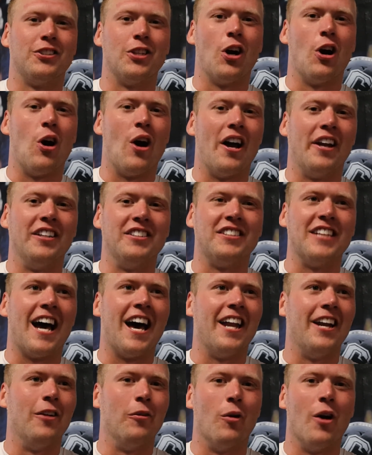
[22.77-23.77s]
so I
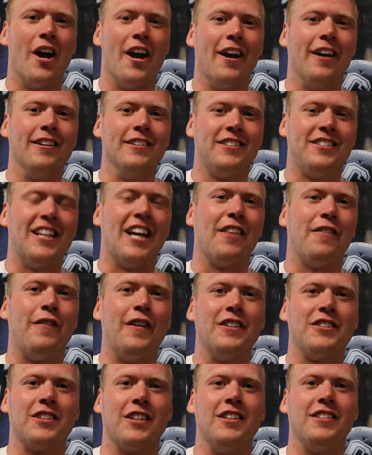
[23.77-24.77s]
decided to wear Seth
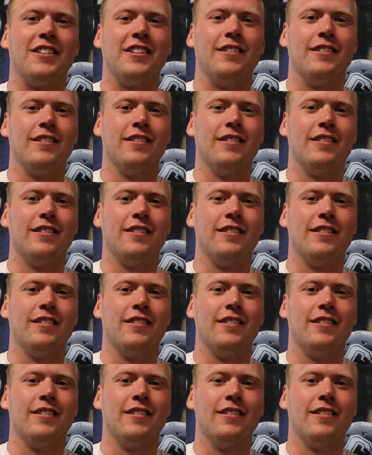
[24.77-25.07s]
Fitzky's